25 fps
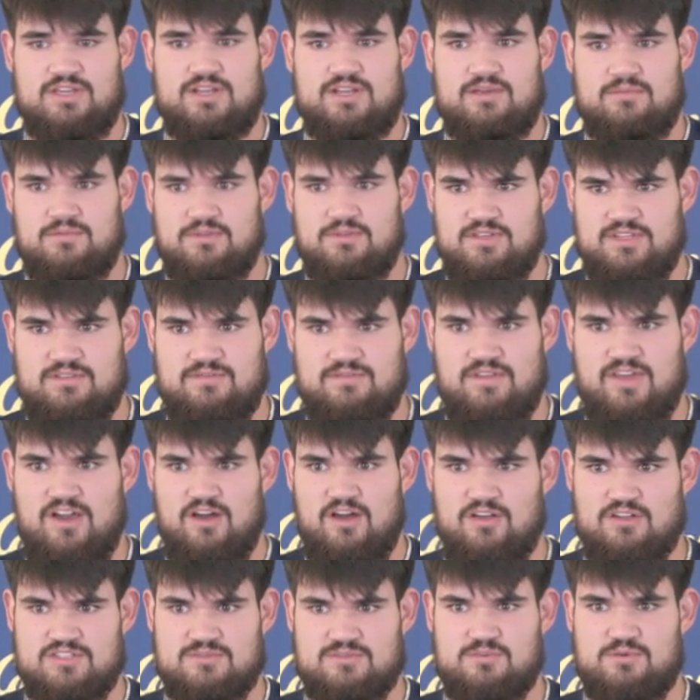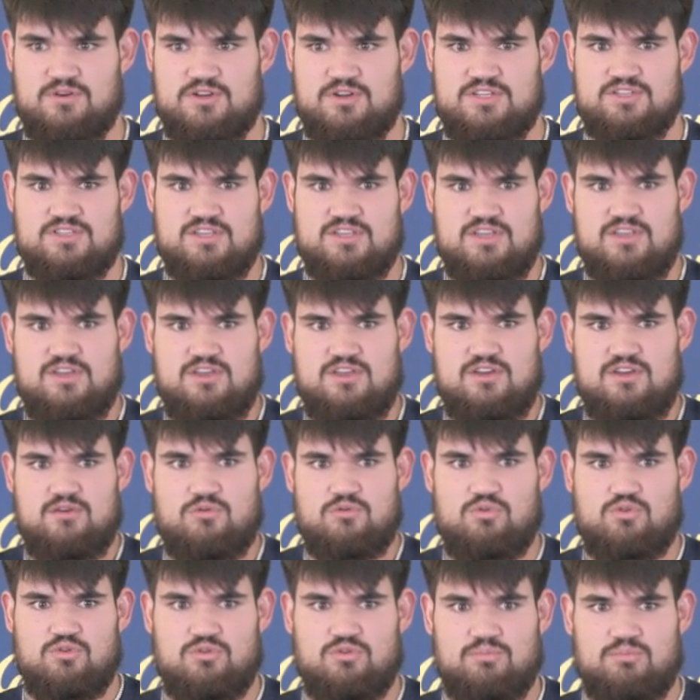And I believe that all sports
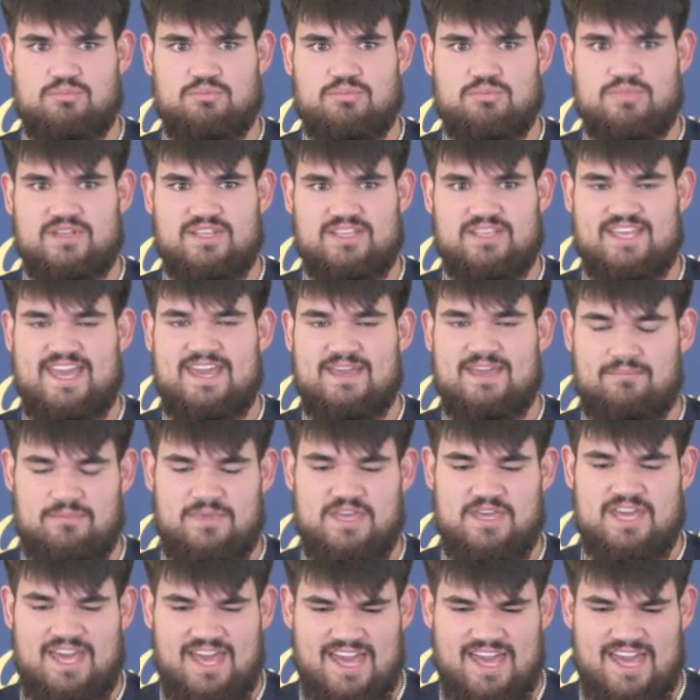will get,